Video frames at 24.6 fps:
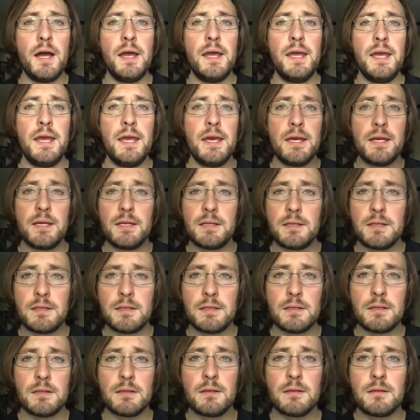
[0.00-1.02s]
and
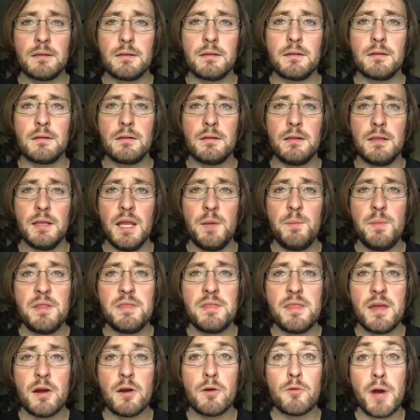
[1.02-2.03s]
limit
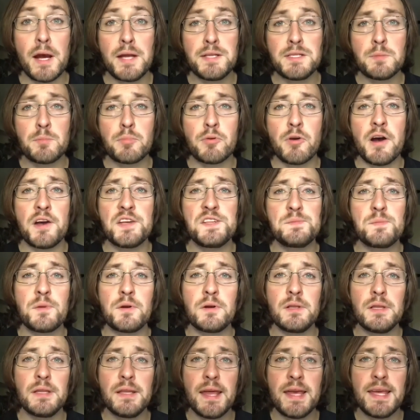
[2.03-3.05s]
their right to prosper.
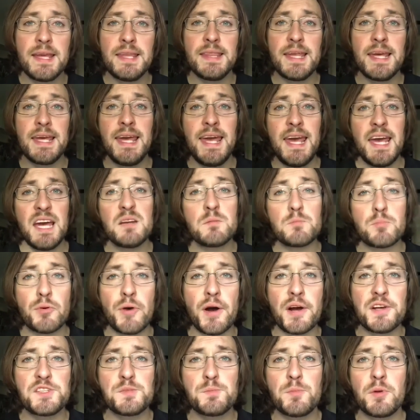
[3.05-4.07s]
They, they can't
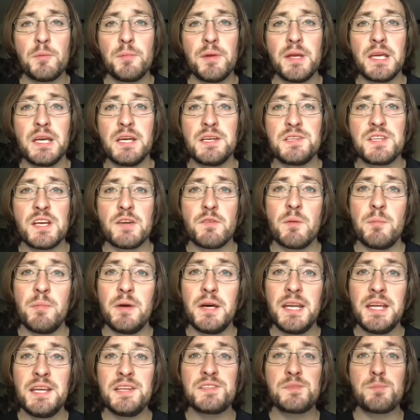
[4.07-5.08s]
prosper because
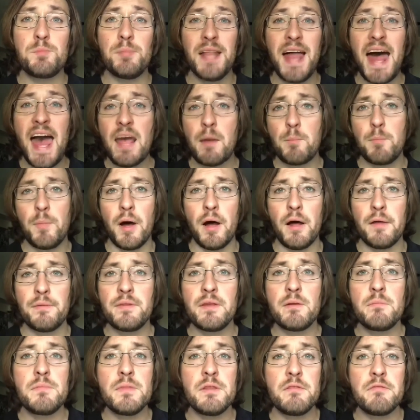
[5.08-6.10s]
everybody's blackballed
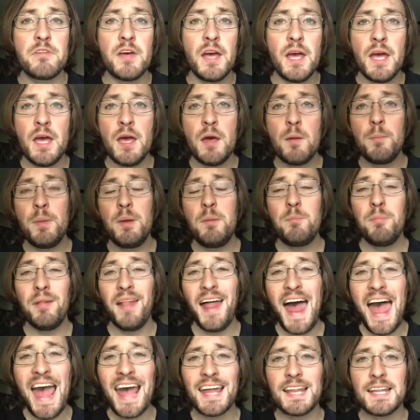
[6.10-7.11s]
them. They've been
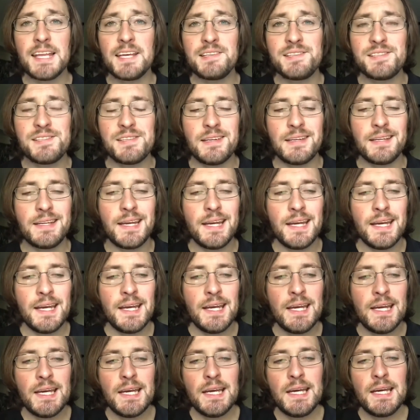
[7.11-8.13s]
blacklisted.
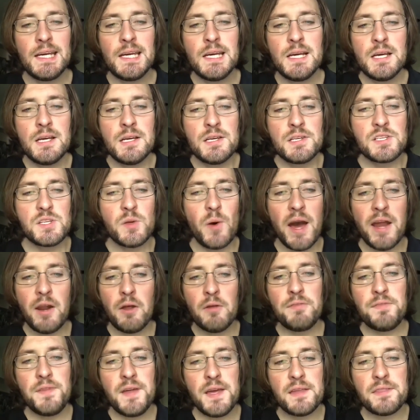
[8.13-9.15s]
So I
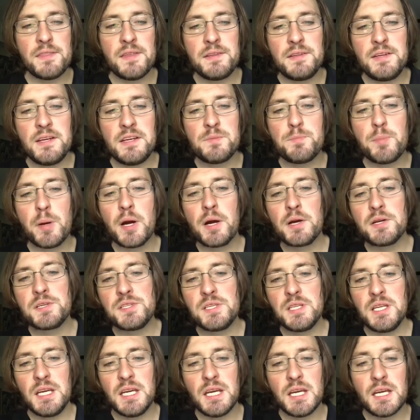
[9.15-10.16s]
don't think that
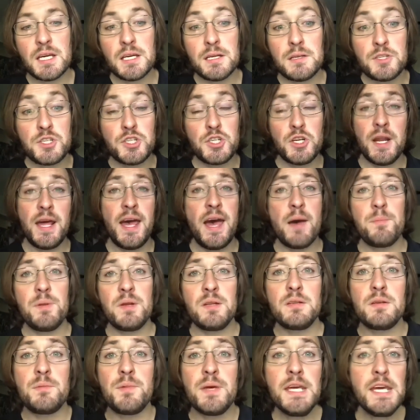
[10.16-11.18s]
depersoning should happen
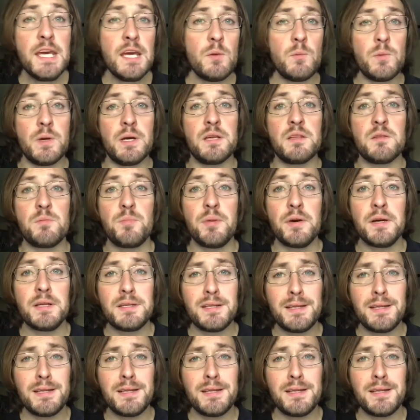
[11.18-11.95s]
to begin with, but